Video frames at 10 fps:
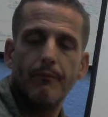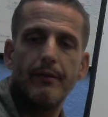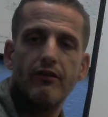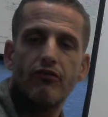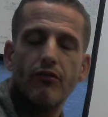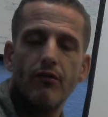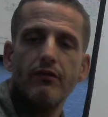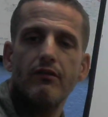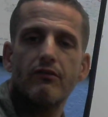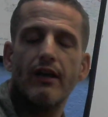Be sure
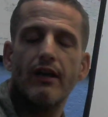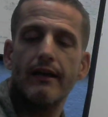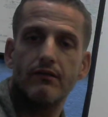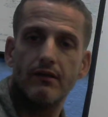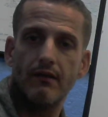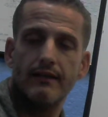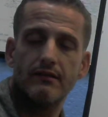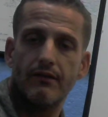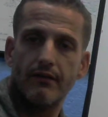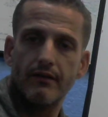to check out the
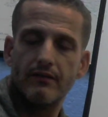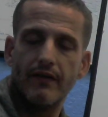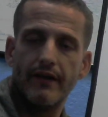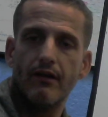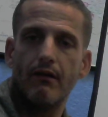links under this video.